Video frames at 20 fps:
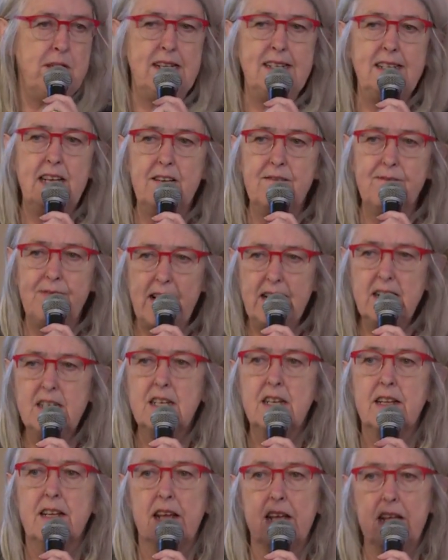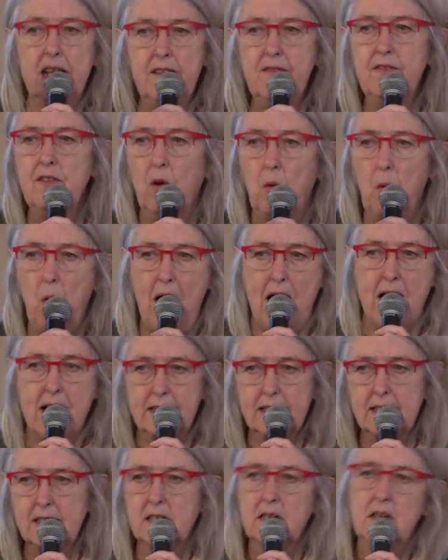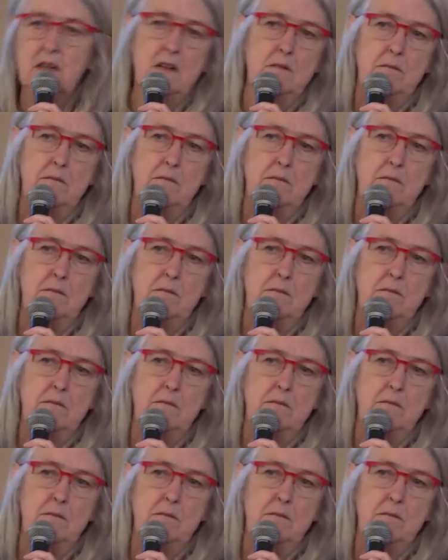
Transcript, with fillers: is inventing in the West,